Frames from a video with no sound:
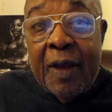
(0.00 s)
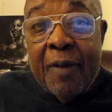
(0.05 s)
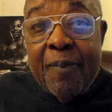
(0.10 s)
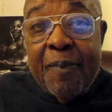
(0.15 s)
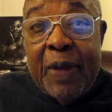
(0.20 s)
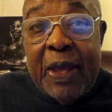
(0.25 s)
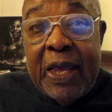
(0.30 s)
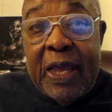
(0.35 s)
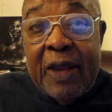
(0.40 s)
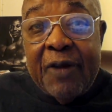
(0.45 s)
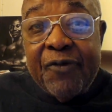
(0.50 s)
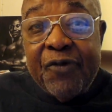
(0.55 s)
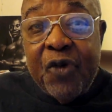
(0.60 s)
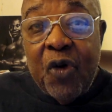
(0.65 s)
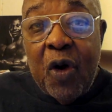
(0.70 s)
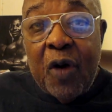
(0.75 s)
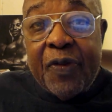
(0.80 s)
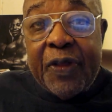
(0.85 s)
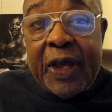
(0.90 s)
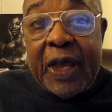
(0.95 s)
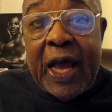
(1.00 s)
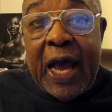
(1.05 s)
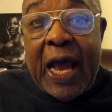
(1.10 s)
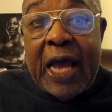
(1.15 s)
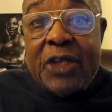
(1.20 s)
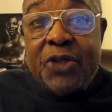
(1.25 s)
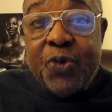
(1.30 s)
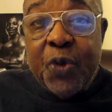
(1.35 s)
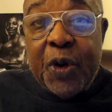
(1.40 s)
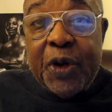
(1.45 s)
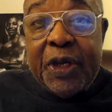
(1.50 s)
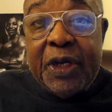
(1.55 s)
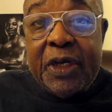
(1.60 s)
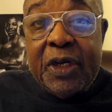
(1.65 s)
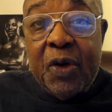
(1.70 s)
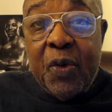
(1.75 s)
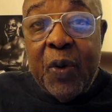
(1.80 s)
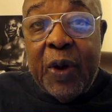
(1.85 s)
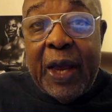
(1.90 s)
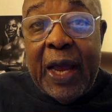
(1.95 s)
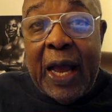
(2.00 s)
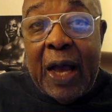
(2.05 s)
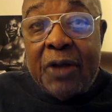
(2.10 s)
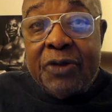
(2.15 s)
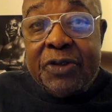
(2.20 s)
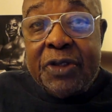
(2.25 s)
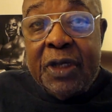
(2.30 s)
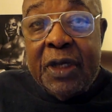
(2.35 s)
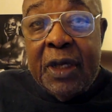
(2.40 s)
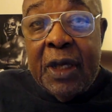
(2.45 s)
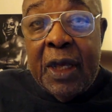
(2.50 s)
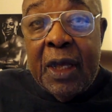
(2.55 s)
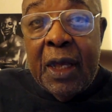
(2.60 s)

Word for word: Me and four other guys working in the warehouse,